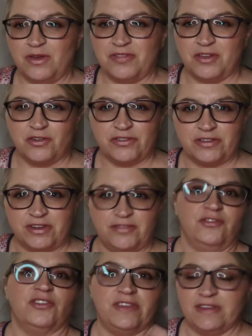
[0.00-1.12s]
if there's
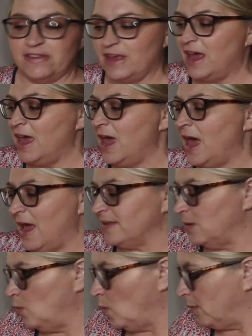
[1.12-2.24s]
differences as
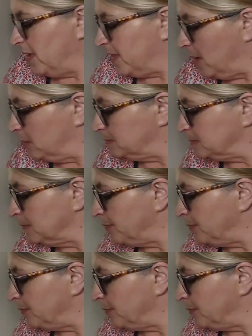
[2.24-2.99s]
I'm warming them.